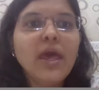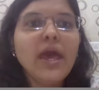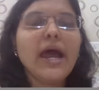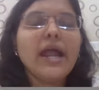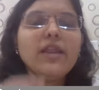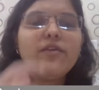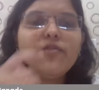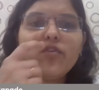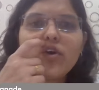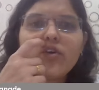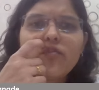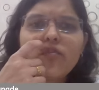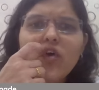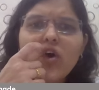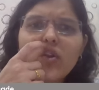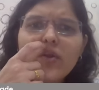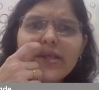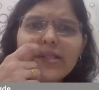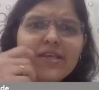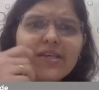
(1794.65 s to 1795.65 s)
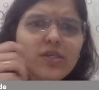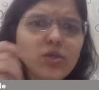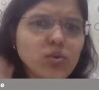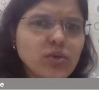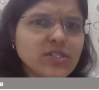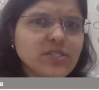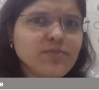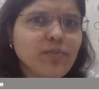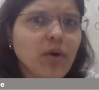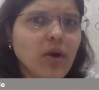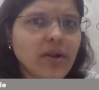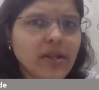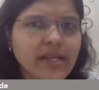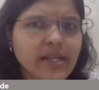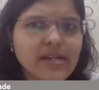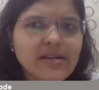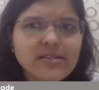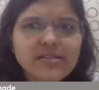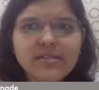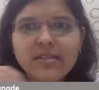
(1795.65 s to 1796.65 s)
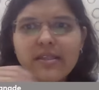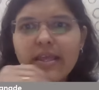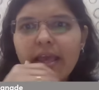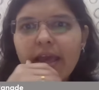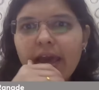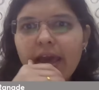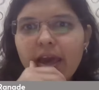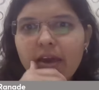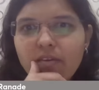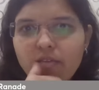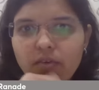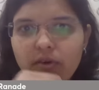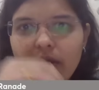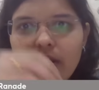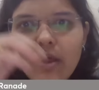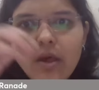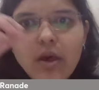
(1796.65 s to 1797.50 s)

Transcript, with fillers: And if you're following the US bond yields, they have